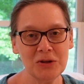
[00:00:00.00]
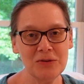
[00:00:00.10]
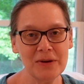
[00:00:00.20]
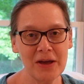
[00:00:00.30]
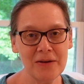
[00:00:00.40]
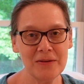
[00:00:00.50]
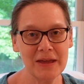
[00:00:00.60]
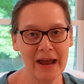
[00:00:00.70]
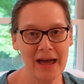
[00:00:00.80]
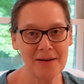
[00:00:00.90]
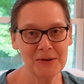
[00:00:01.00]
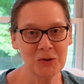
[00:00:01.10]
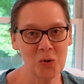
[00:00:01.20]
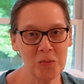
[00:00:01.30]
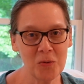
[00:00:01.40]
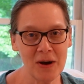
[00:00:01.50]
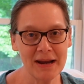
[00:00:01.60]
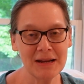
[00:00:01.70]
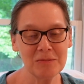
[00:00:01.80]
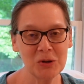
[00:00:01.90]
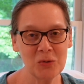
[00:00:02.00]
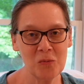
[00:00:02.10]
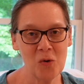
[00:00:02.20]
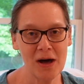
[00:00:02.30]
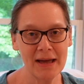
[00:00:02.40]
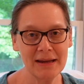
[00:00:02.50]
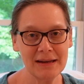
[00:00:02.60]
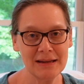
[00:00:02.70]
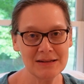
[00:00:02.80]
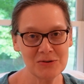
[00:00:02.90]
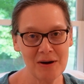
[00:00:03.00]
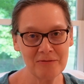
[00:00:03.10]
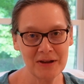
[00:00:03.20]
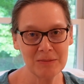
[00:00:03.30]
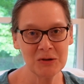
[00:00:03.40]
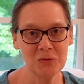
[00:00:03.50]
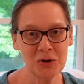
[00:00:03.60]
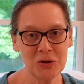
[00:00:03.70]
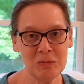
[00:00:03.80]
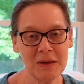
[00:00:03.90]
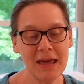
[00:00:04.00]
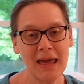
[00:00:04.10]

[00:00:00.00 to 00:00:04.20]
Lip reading: you know that I'm incorporating blue and white into our family room